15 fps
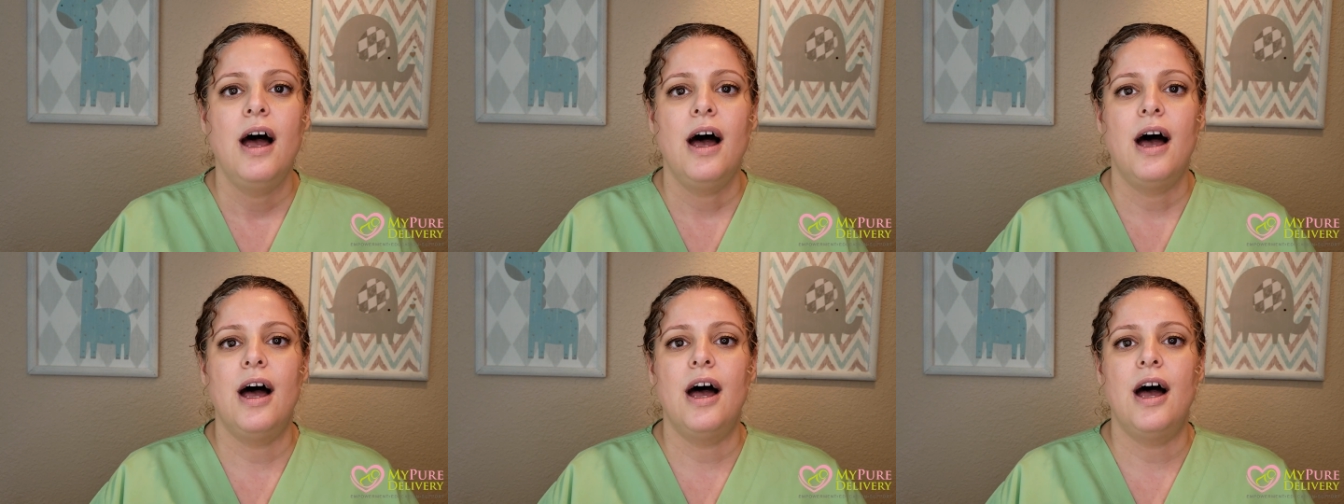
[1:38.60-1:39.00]

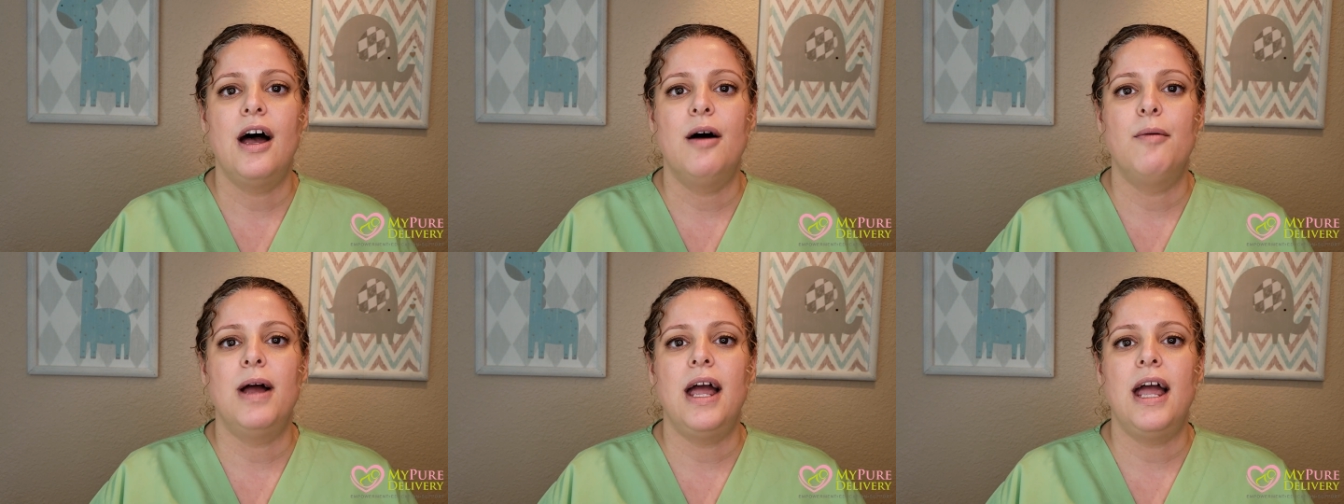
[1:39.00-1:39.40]

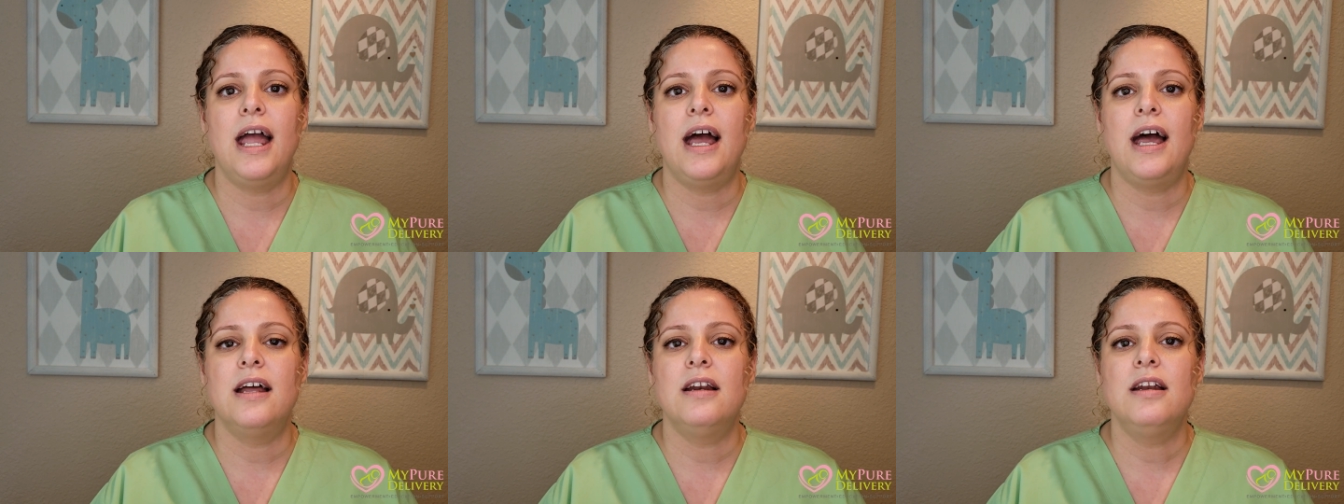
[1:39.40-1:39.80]

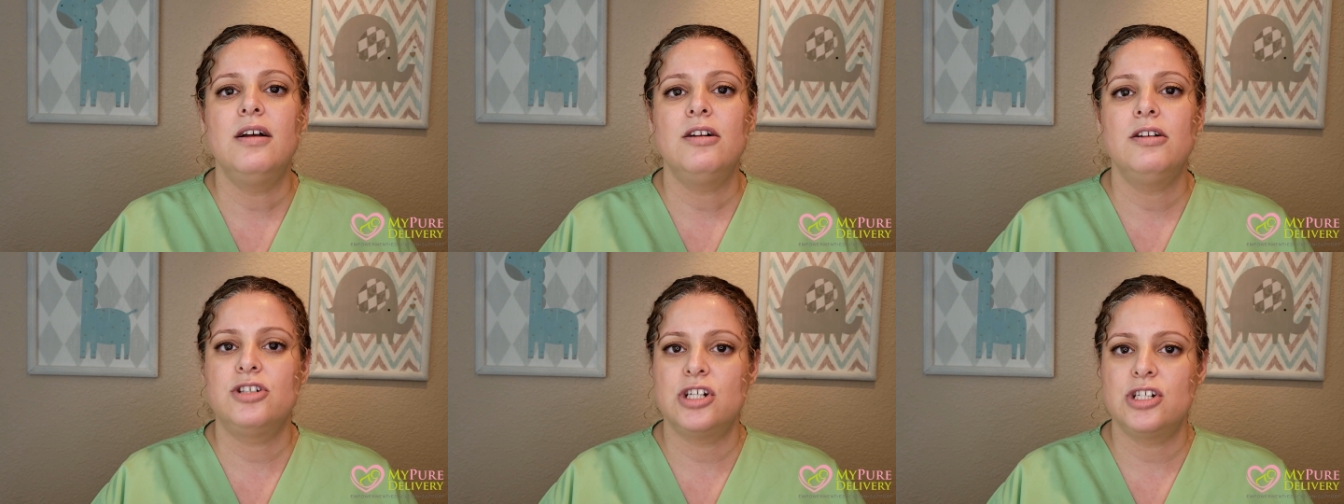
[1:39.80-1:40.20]

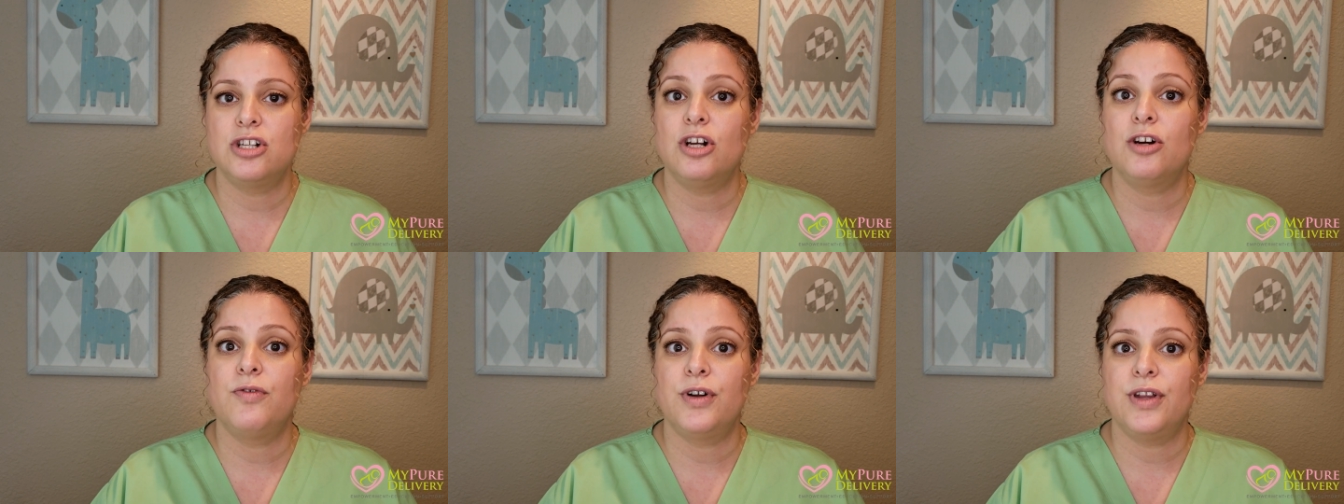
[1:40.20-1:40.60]
And just
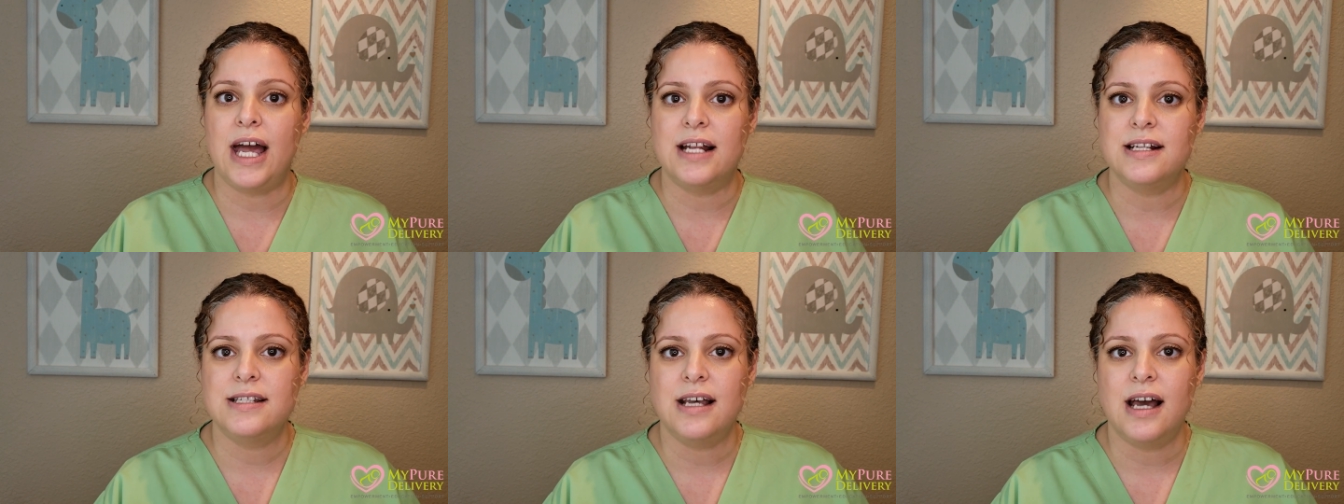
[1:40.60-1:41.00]
look for
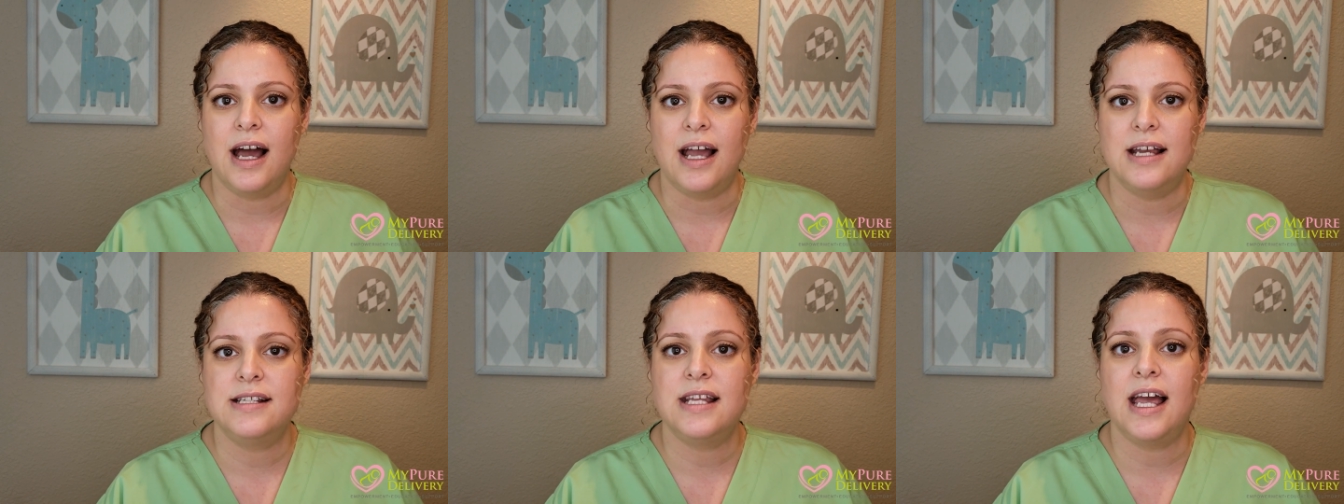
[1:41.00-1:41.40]
that
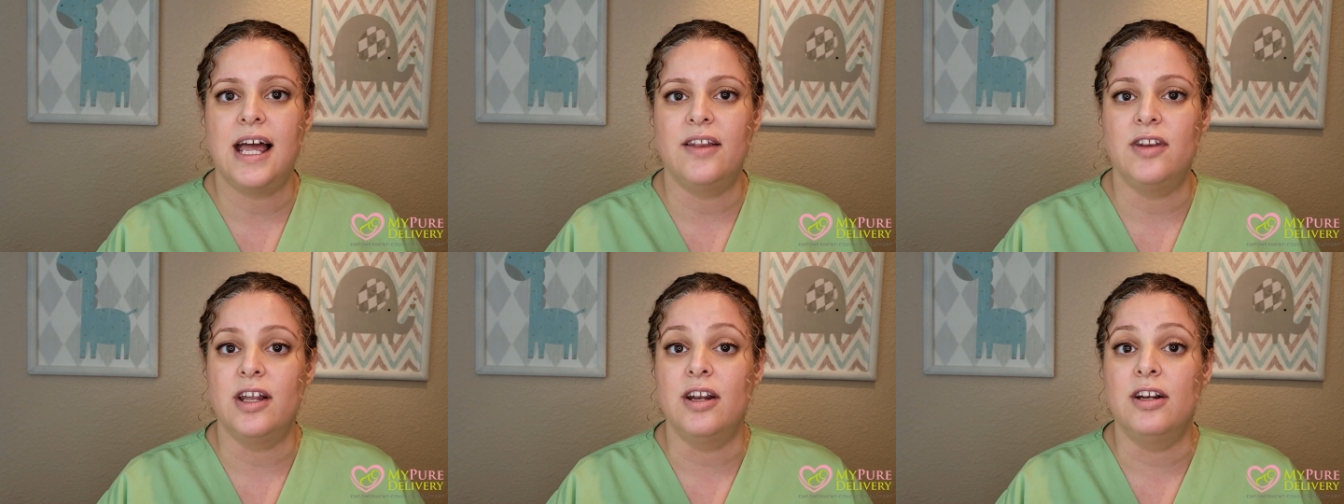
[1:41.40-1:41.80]
size
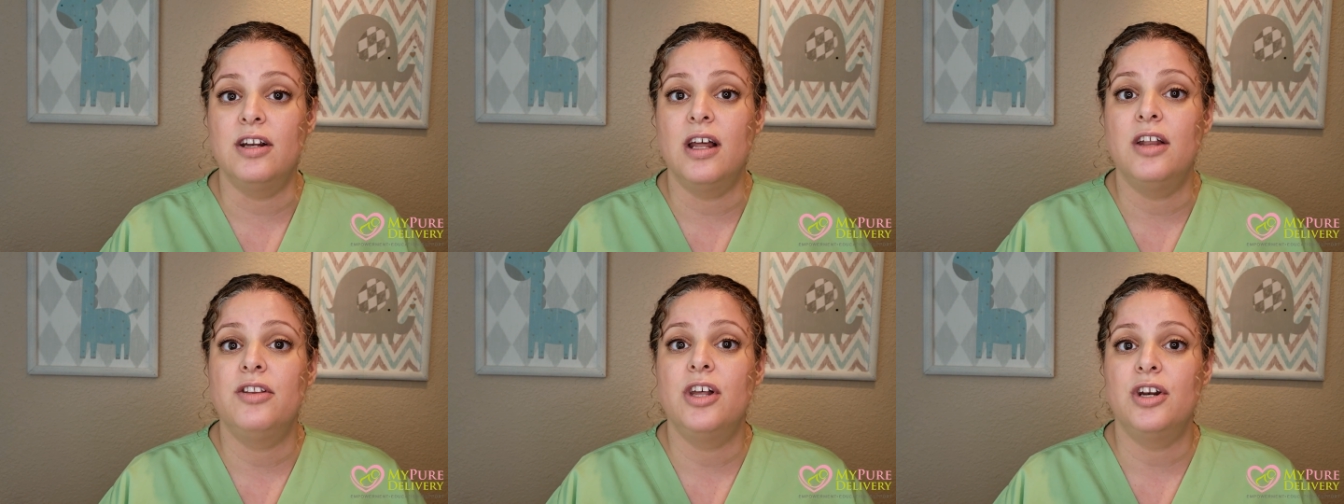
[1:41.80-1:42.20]
and
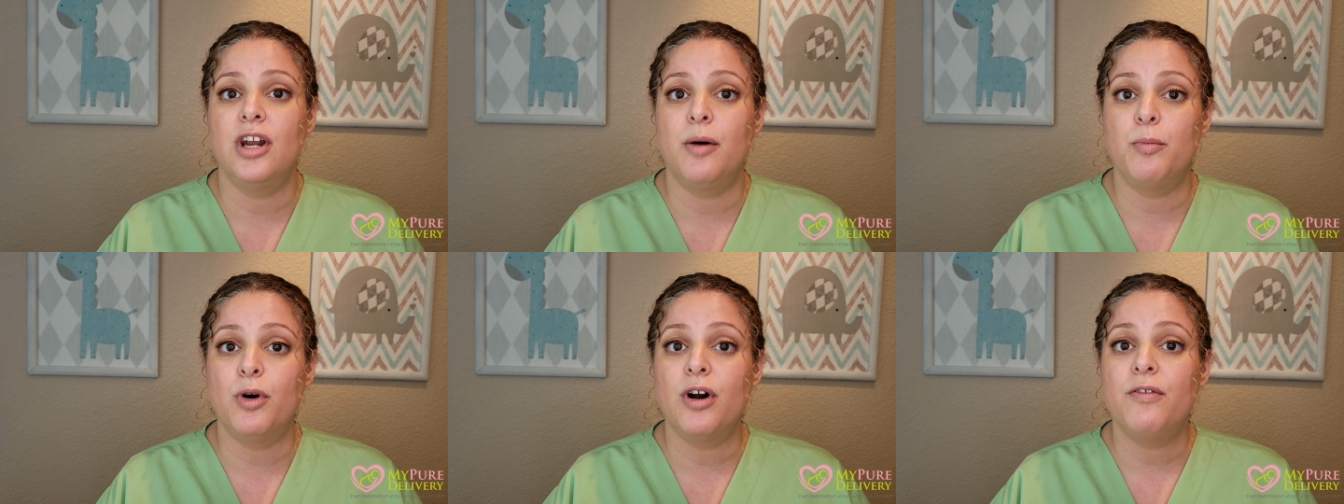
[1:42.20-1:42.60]
the
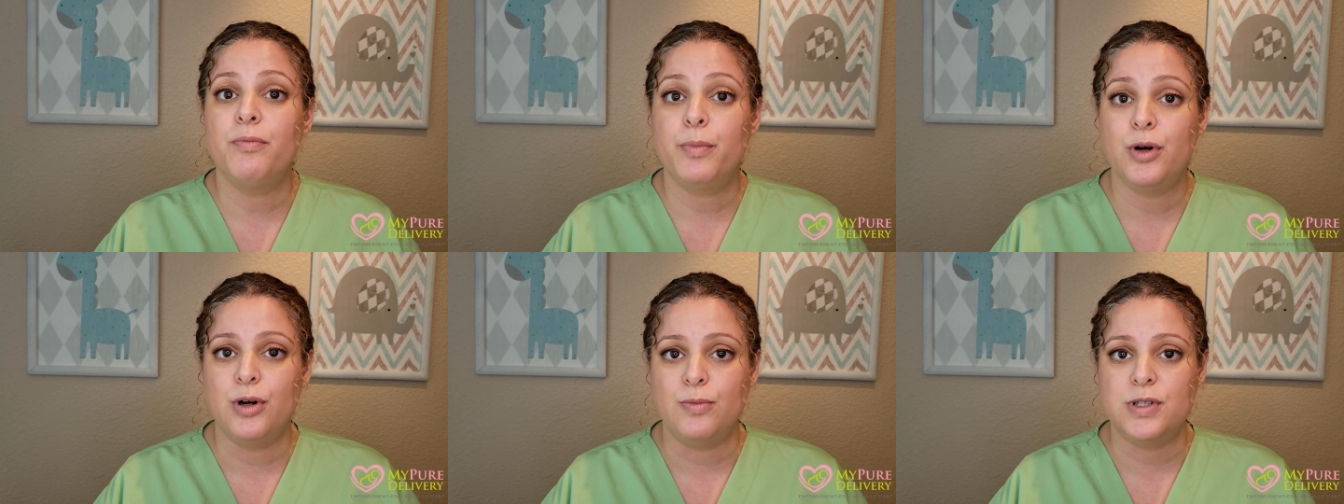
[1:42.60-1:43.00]
number
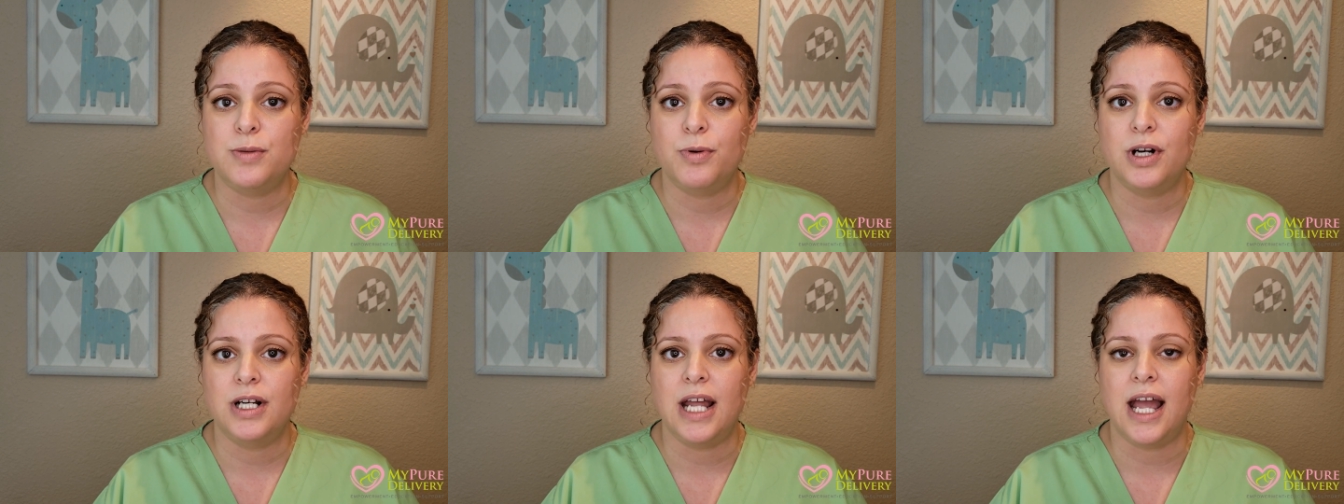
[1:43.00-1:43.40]
of poops
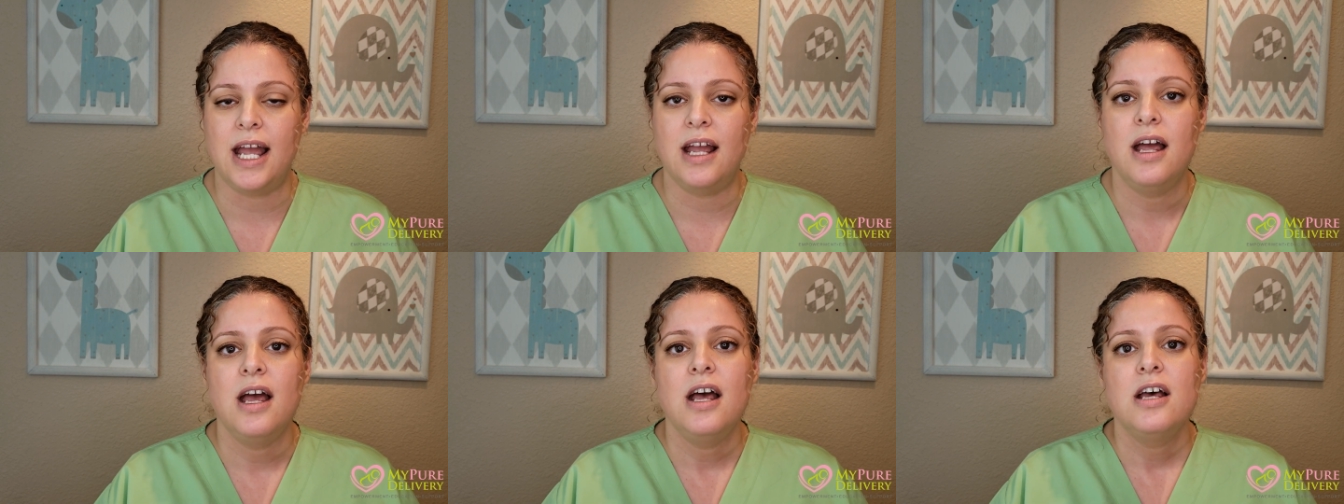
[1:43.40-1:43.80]
per
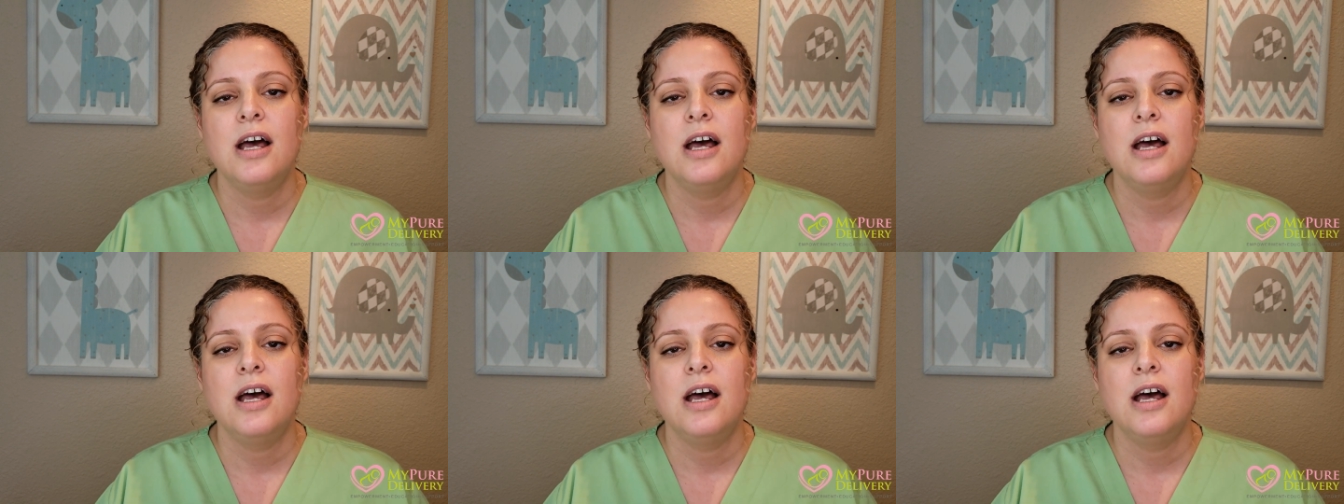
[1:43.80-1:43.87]
day.